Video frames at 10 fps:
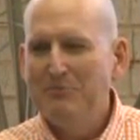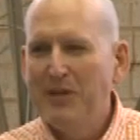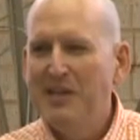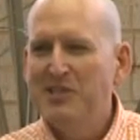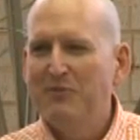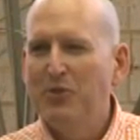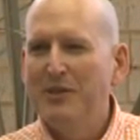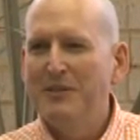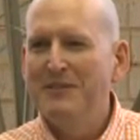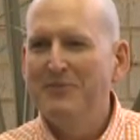planks of
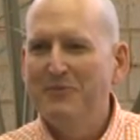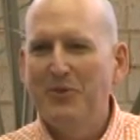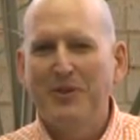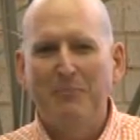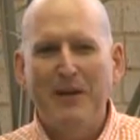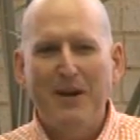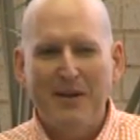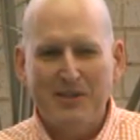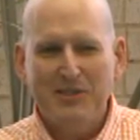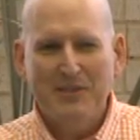wood for their
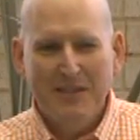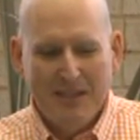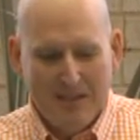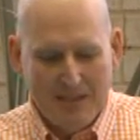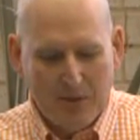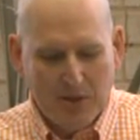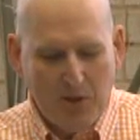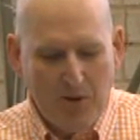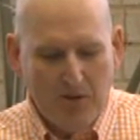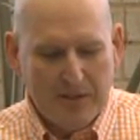barracks. They were
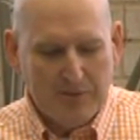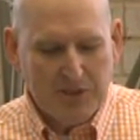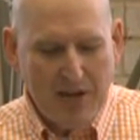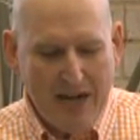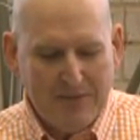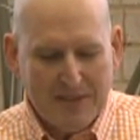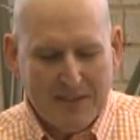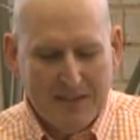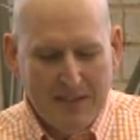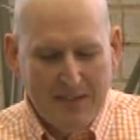cold, it was
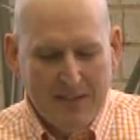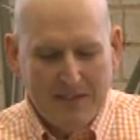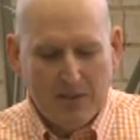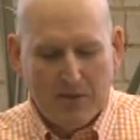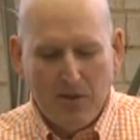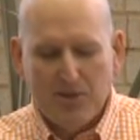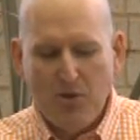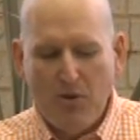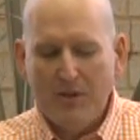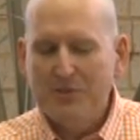drafty. They were close
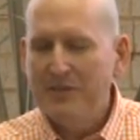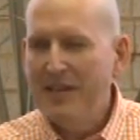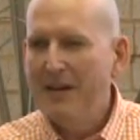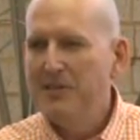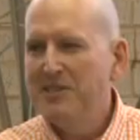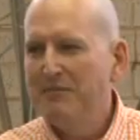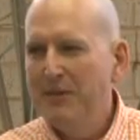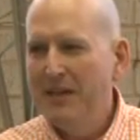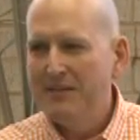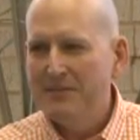quarters with thousands of
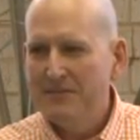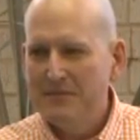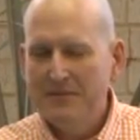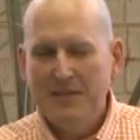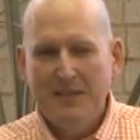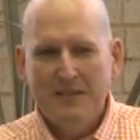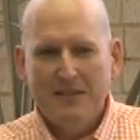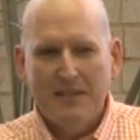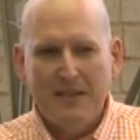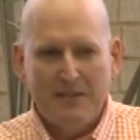men.
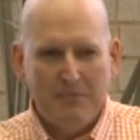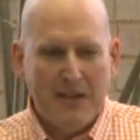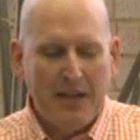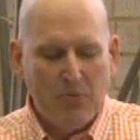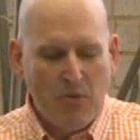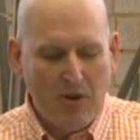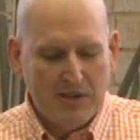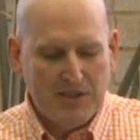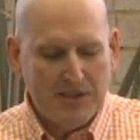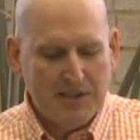And in many
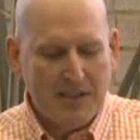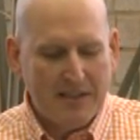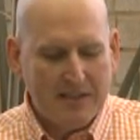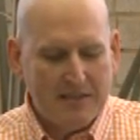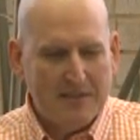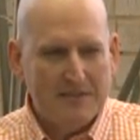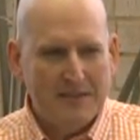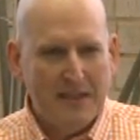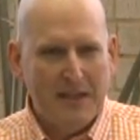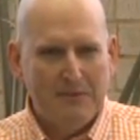wars, just like
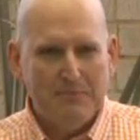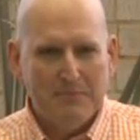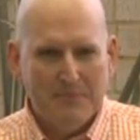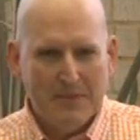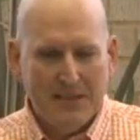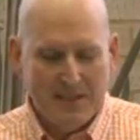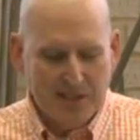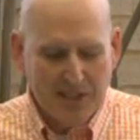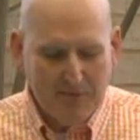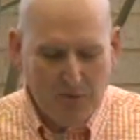in the
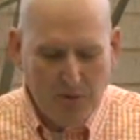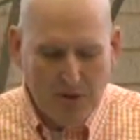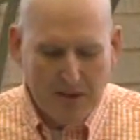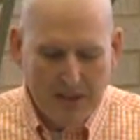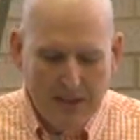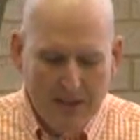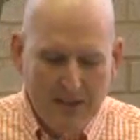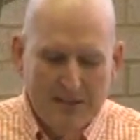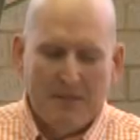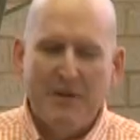Civil War,
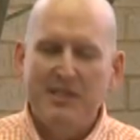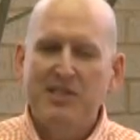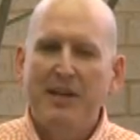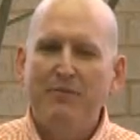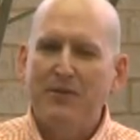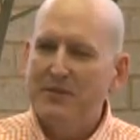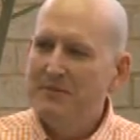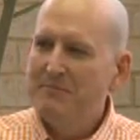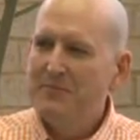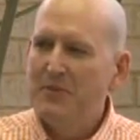the men suffered
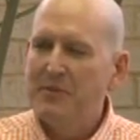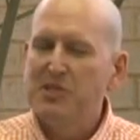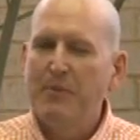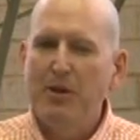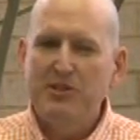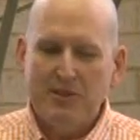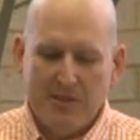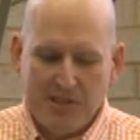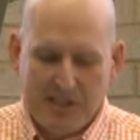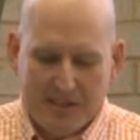from
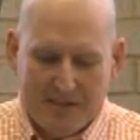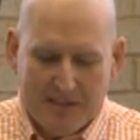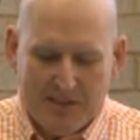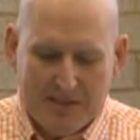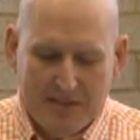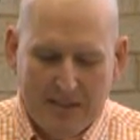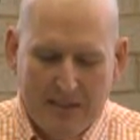exposure, sickness.